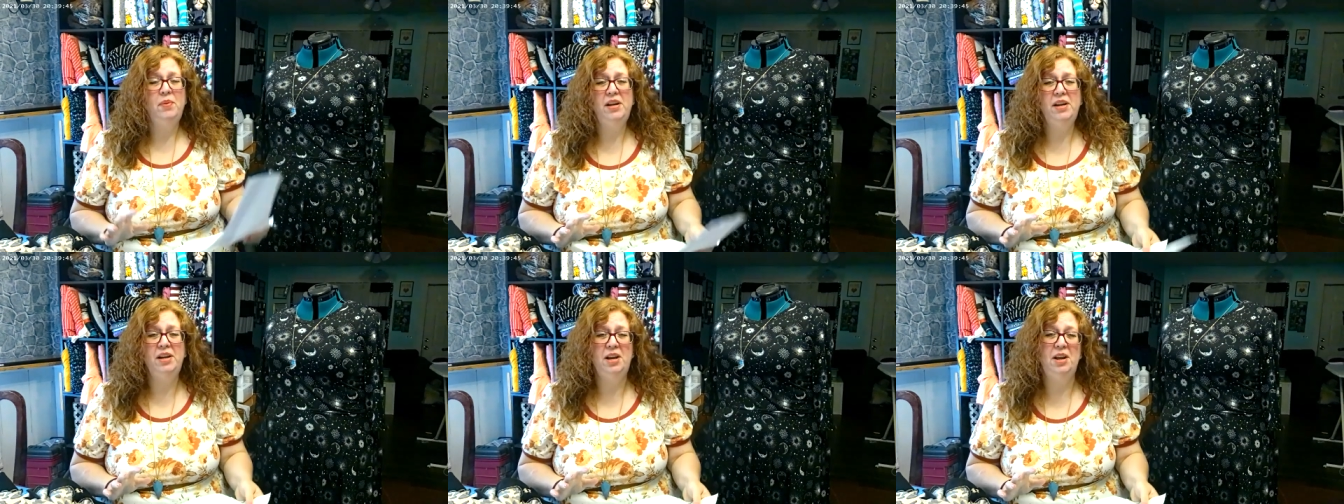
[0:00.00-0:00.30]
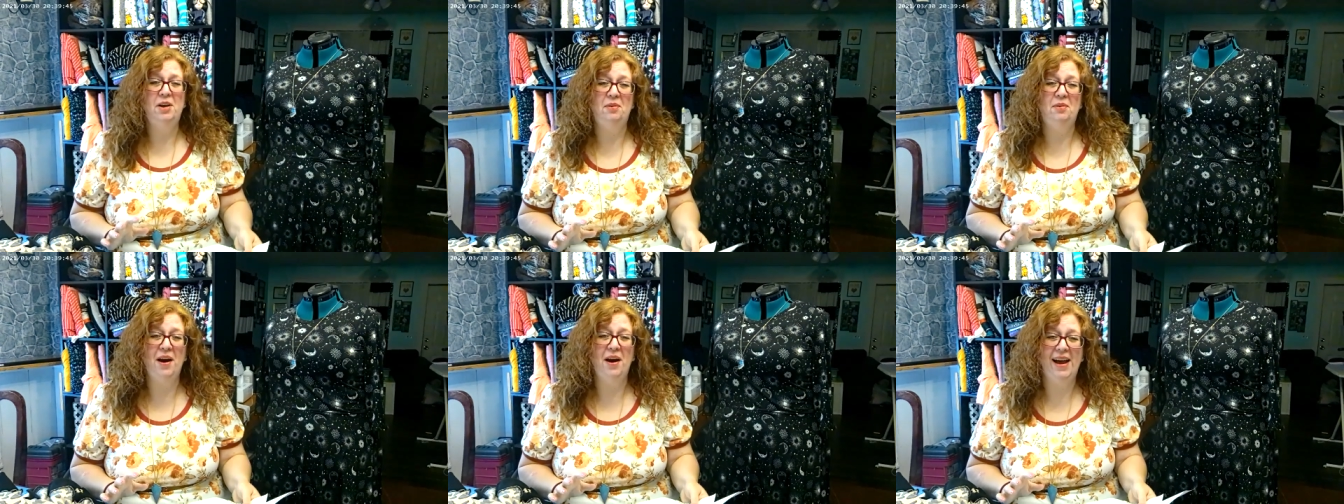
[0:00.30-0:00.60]
but
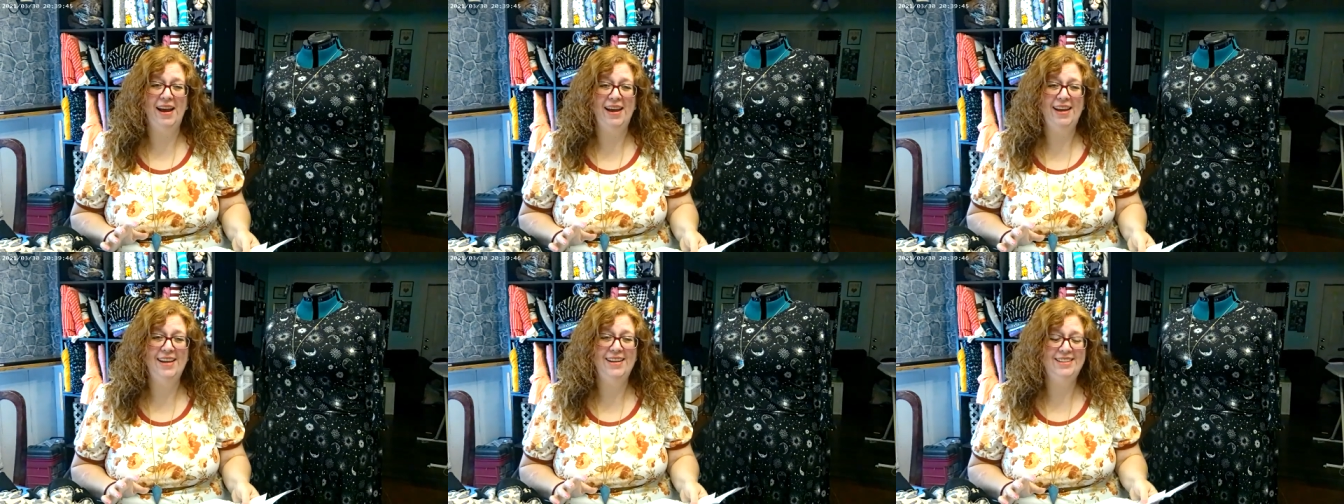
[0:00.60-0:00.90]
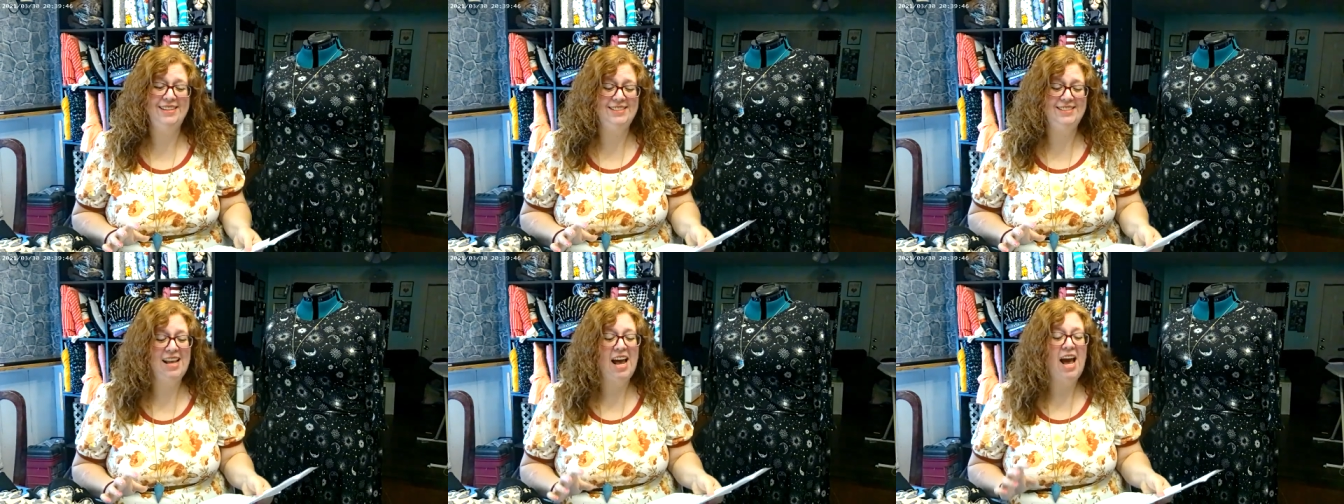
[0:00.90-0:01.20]

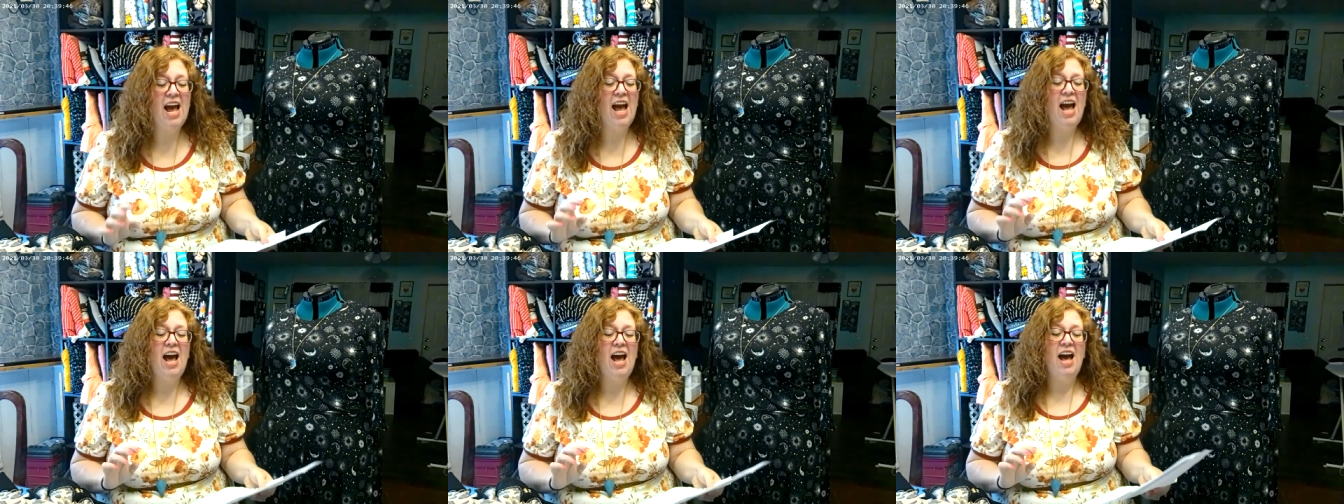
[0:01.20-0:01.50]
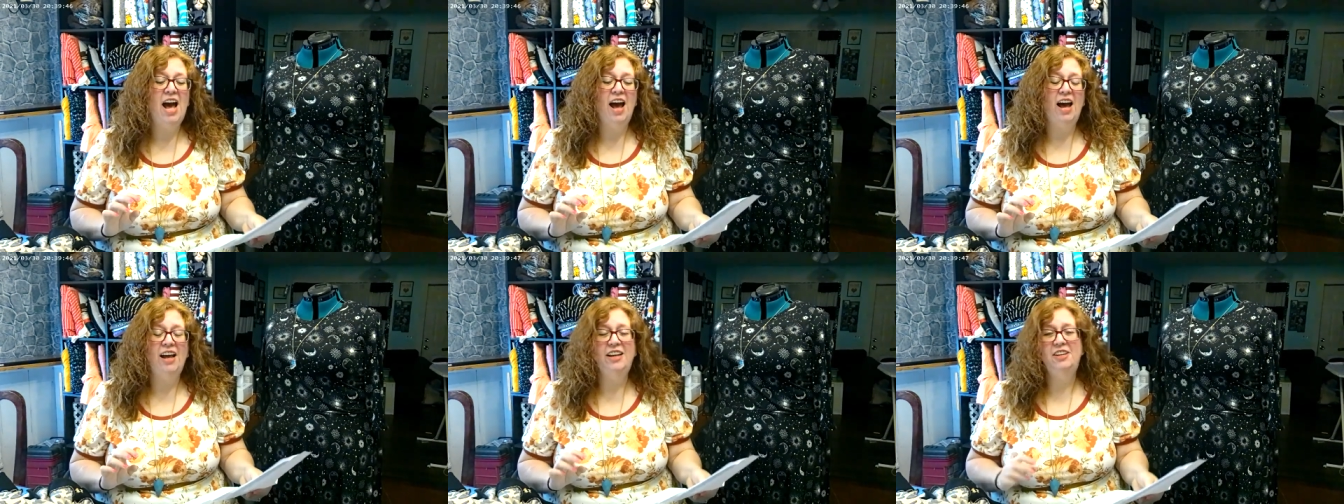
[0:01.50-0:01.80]
anyways
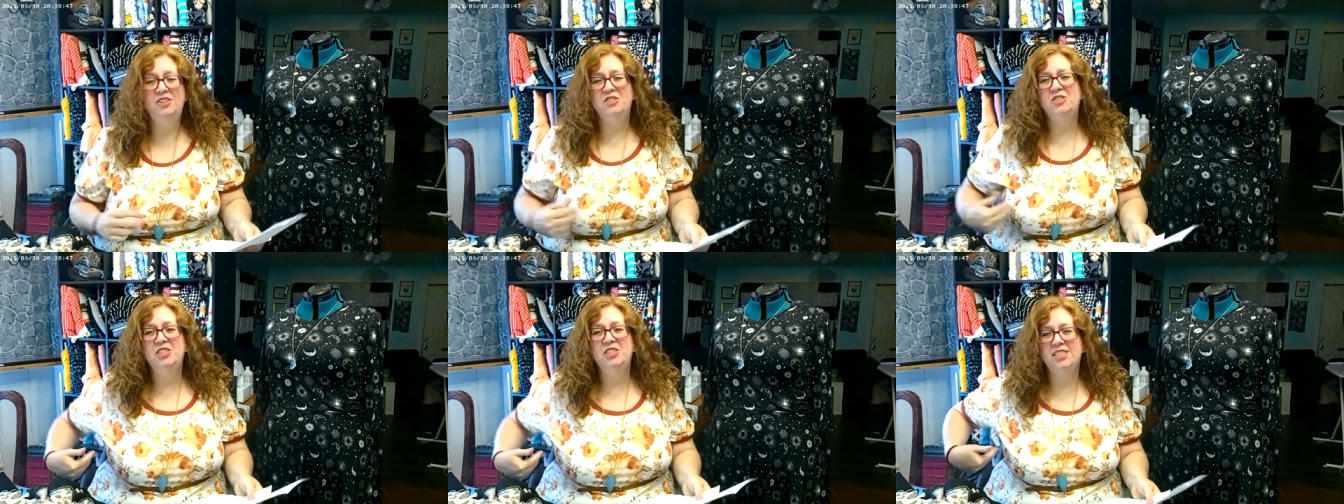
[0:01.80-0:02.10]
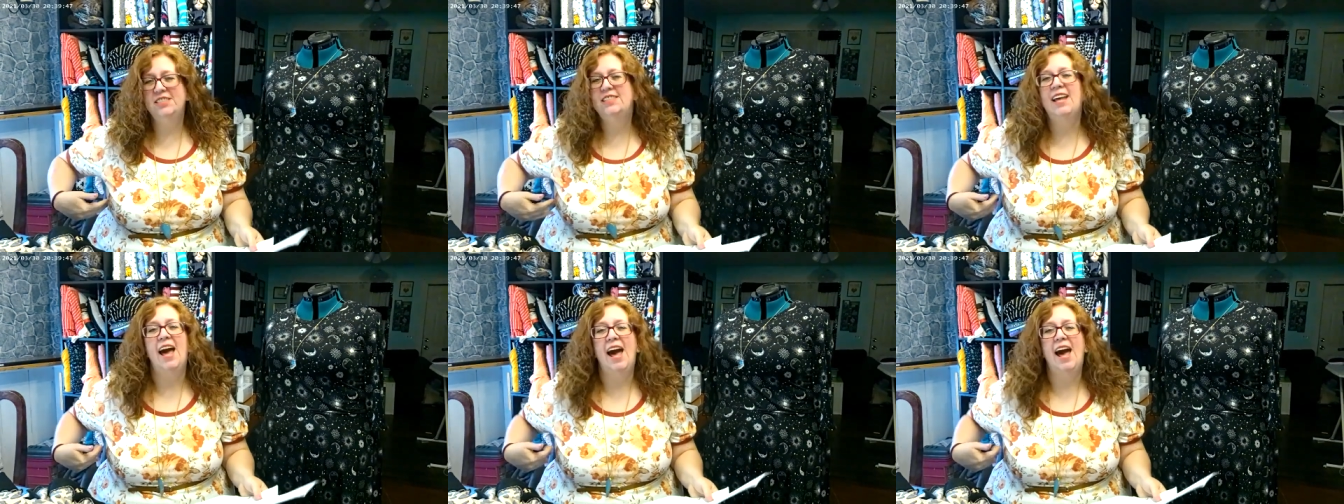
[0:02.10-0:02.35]
I usually just